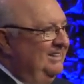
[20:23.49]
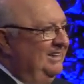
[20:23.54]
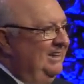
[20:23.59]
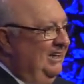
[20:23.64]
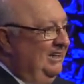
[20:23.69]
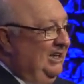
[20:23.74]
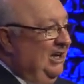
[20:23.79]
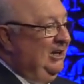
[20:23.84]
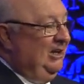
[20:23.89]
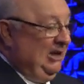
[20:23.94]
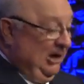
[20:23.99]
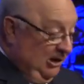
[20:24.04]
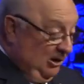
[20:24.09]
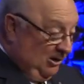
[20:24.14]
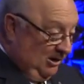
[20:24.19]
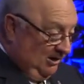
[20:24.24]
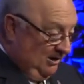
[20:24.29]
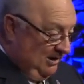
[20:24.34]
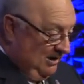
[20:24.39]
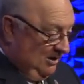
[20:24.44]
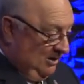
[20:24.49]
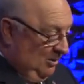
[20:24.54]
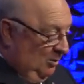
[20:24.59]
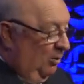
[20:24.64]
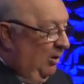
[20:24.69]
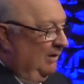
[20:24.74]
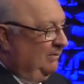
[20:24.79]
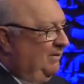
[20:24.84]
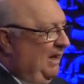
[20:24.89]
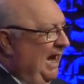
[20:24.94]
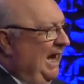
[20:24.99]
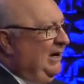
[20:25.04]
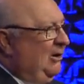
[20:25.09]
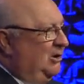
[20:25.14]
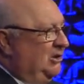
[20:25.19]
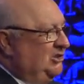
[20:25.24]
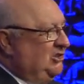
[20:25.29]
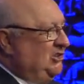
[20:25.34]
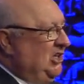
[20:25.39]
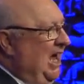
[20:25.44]
Hear what they
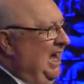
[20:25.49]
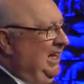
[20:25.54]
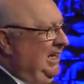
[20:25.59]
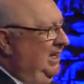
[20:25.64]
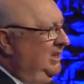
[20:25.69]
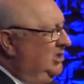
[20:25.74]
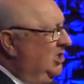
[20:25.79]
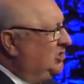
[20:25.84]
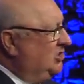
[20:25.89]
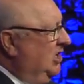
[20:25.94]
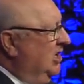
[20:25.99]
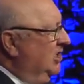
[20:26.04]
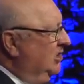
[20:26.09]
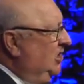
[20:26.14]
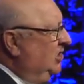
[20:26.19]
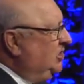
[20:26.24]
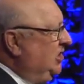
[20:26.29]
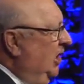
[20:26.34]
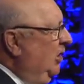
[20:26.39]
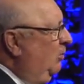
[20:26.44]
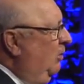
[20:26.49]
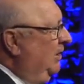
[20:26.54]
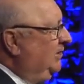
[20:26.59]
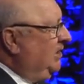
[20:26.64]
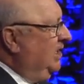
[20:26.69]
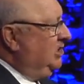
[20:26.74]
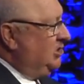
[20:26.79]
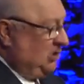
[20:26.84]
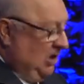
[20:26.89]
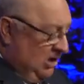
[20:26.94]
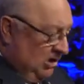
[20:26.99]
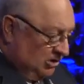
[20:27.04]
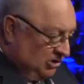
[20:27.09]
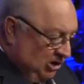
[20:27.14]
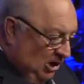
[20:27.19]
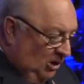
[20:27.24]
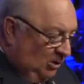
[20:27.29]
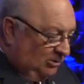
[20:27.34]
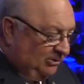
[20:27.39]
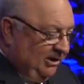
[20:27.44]
are saying. Just, just hear what these
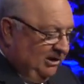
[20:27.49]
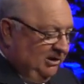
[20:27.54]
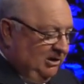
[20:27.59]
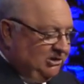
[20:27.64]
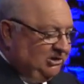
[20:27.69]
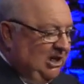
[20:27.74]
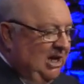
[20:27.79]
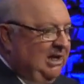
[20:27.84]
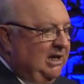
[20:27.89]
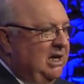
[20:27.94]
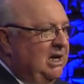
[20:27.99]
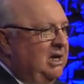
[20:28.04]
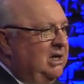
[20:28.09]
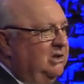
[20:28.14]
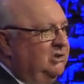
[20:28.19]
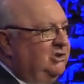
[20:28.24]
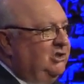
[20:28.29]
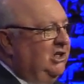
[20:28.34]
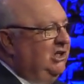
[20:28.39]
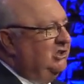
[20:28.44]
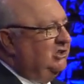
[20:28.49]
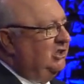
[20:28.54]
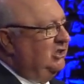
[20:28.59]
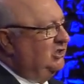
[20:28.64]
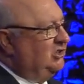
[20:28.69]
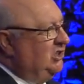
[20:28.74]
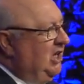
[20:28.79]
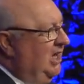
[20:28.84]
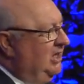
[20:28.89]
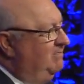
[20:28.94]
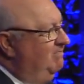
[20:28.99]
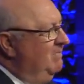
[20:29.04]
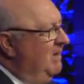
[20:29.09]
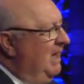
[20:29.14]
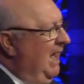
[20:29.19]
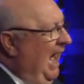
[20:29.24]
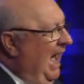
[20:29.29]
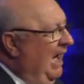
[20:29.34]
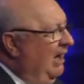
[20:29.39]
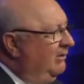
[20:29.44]
children are saying. Jesus said,
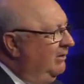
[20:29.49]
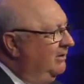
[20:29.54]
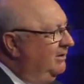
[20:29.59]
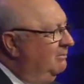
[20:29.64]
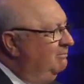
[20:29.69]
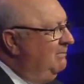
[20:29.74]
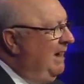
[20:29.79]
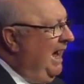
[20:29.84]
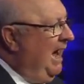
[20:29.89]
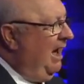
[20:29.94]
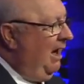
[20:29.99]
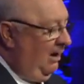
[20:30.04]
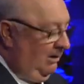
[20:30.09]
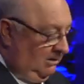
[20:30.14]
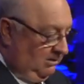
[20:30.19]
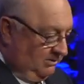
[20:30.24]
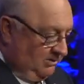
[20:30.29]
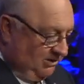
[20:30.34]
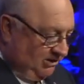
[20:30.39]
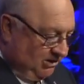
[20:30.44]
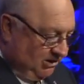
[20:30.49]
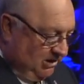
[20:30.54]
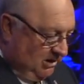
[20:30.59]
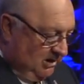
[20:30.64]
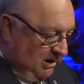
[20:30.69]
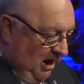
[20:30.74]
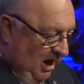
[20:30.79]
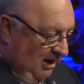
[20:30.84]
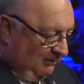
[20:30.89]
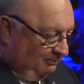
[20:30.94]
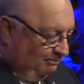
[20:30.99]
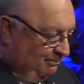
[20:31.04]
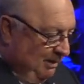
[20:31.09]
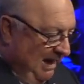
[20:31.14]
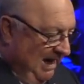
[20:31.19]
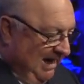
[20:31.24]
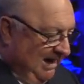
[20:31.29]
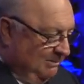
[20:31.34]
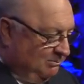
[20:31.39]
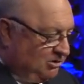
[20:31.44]
out of the mouths of
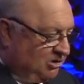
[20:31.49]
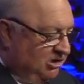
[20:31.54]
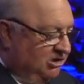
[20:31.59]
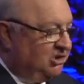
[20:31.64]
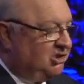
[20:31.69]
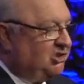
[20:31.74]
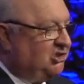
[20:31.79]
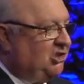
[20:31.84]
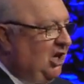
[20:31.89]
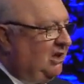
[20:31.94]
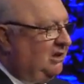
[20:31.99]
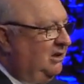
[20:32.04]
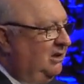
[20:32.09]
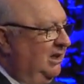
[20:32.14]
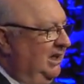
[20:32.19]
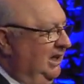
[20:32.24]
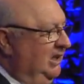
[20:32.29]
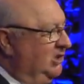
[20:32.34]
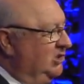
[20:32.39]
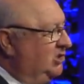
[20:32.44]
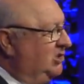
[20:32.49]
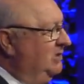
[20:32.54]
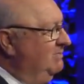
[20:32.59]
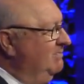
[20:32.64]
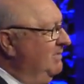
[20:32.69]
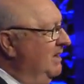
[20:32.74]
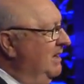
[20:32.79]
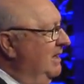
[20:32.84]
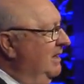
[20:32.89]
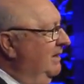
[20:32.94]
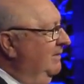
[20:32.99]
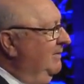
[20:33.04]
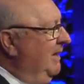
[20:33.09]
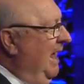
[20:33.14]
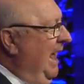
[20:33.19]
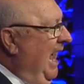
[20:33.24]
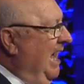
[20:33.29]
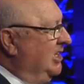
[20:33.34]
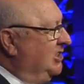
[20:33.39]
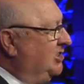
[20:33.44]
babes and sucklings
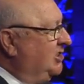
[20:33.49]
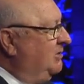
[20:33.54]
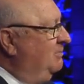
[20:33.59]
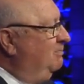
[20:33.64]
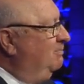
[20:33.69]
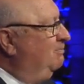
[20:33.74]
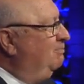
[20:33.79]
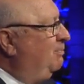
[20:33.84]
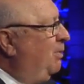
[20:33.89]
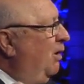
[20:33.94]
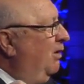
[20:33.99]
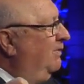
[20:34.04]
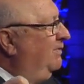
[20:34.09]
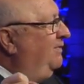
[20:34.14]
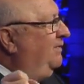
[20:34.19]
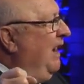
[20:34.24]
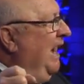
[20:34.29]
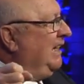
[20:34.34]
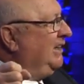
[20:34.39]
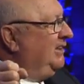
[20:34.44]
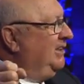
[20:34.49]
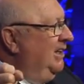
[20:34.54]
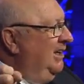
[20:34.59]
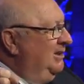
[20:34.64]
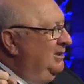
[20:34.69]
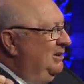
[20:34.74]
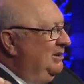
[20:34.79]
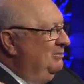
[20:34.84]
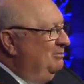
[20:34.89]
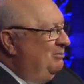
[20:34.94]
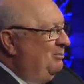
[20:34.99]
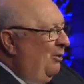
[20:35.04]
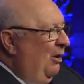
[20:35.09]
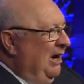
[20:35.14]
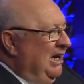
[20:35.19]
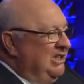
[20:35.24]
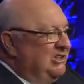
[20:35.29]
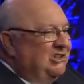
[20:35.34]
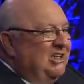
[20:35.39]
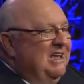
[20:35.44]
has perfected
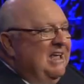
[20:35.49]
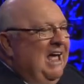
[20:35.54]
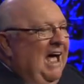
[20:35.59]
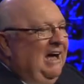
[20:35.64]
praise.